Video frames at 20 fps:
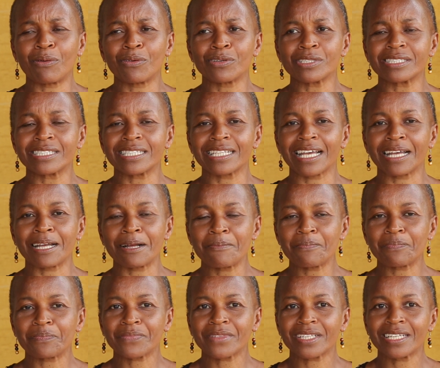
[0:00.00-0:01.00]
was
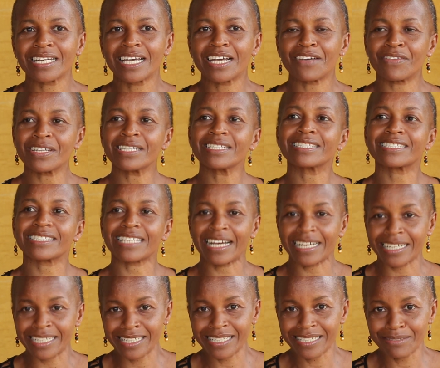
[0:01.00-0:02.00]
very
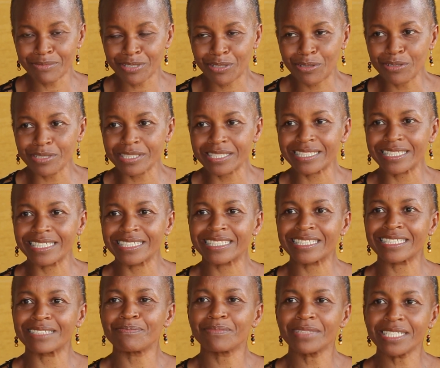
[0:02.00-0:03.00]
sad because it
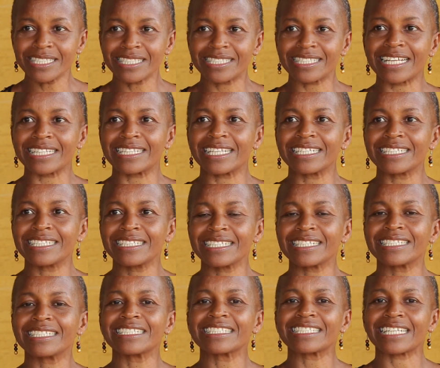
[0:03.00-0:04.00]
means that they
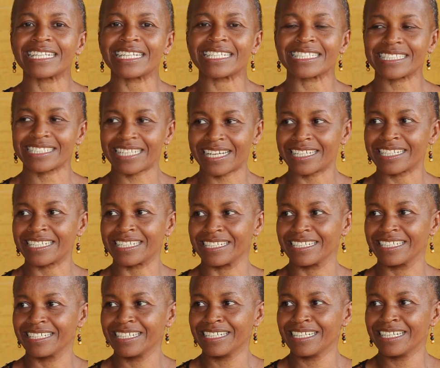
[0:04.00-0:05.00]
really didn't understand
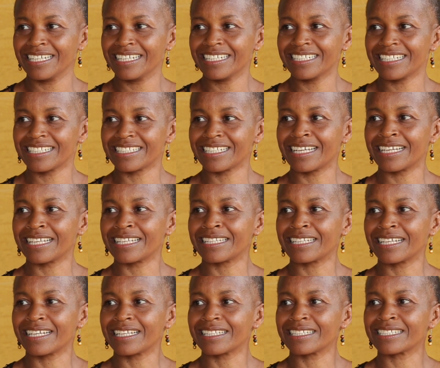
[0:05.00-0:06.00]
the
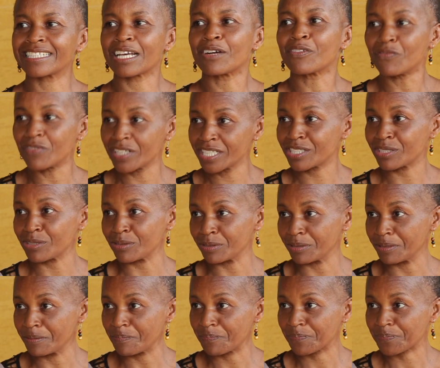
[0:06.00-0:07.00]
salvation.
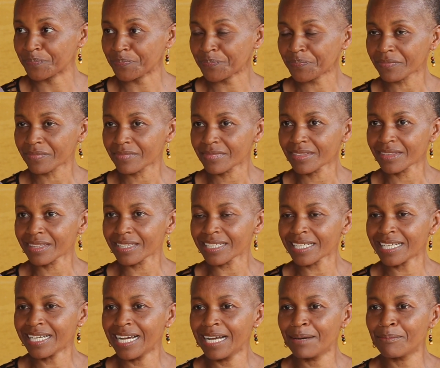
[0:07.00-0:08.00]

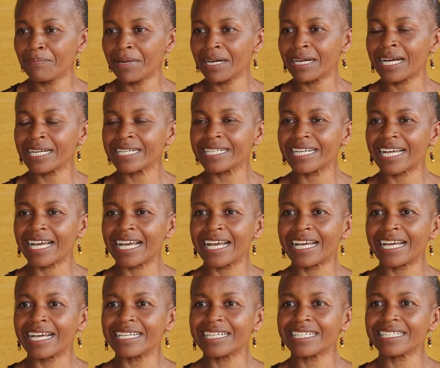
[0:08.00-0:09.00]
Mm-hmm.
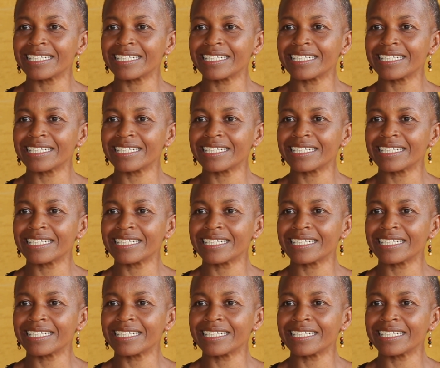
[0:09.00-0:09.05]
And